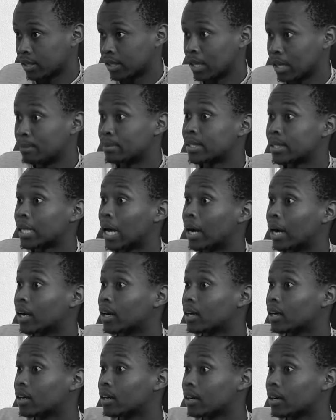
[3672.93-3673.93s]
Samsung
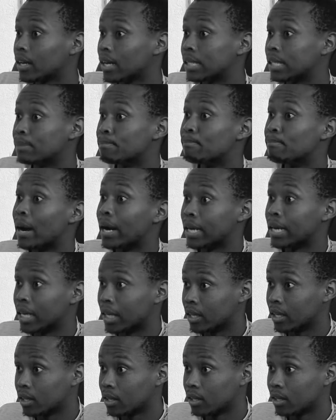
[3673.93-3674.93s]
is
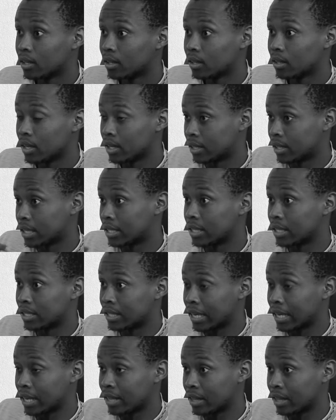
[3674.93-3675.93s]
mining. It's
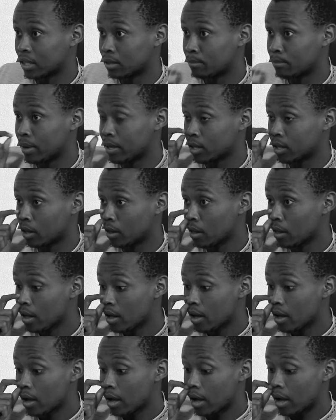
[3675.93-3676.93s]
taking this metal.
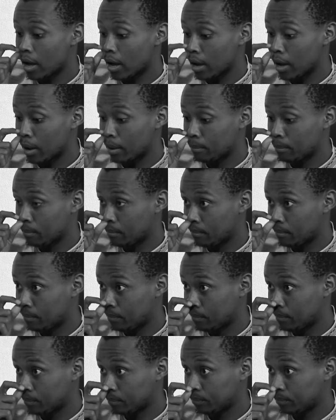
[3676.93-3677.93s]
For
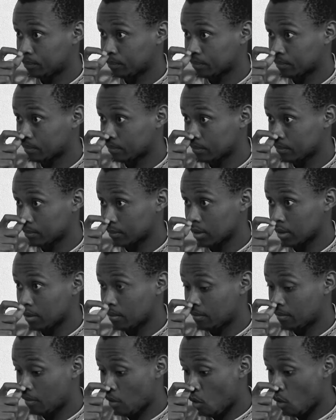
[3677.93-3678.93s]
batteries.
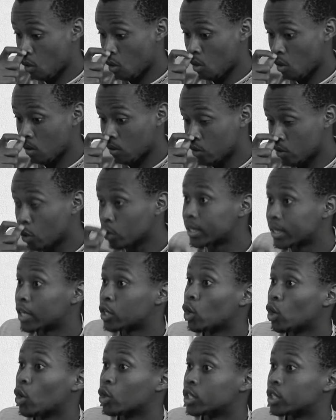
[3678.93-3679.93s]
For no
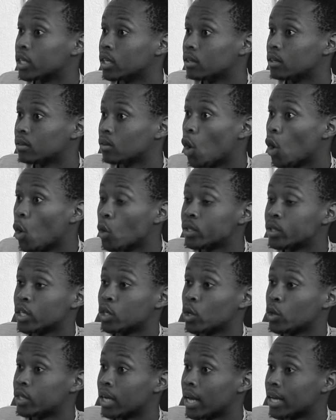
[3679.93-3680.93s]
technology. All
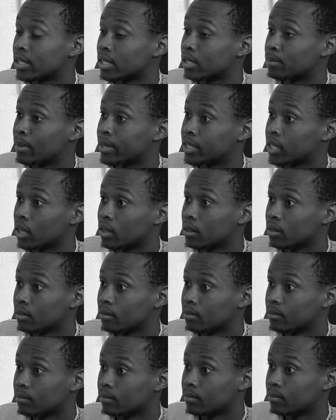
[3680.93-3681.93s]
technology has this metal.
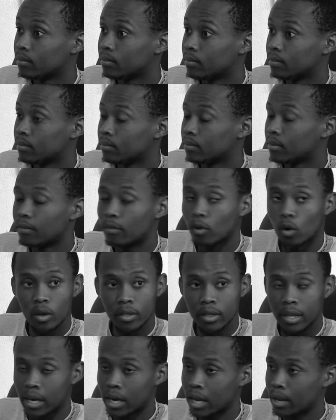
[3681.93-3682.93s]
Okay.
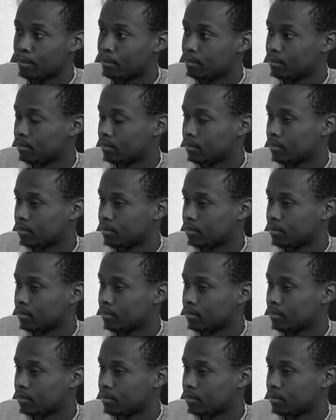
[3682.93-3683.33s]
Got the name.